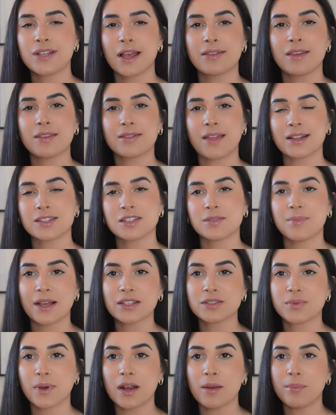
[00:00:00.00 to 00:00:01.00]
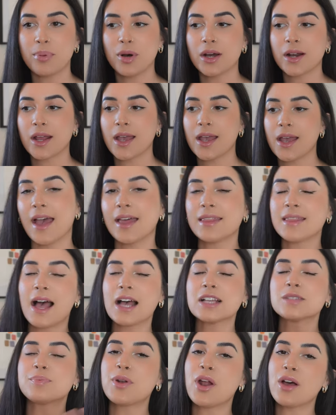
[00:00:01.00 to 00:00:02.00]
I think that's the best way to put it. And
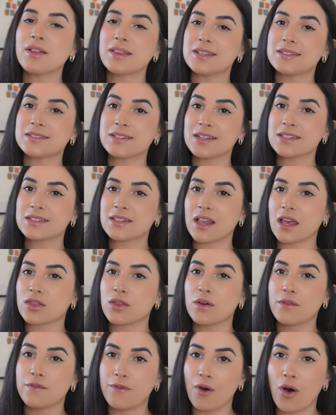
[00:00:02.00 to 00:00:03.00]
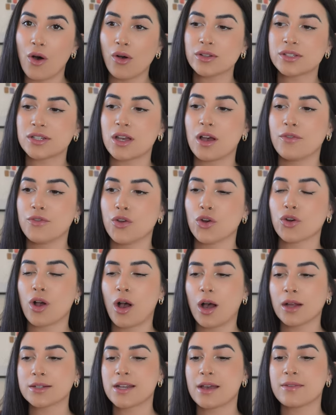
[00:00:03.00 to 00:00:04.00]
last but not least is like the vault of your
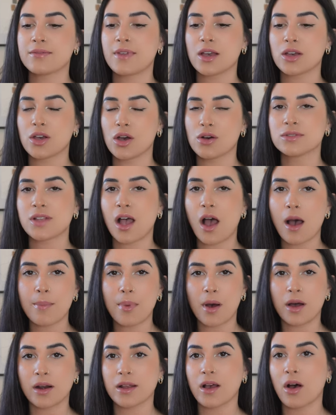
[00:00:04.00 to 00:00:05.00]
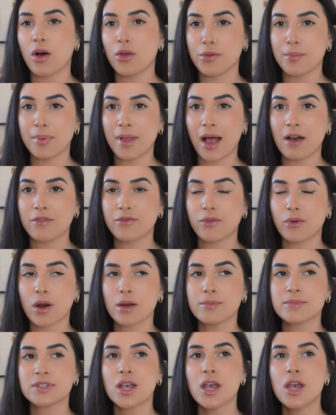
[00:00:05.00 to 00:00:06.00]
content that goes up on all the
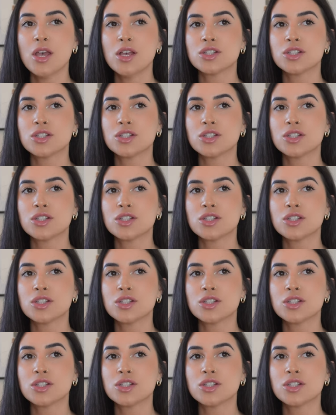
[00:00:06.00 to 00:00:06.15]
platforms.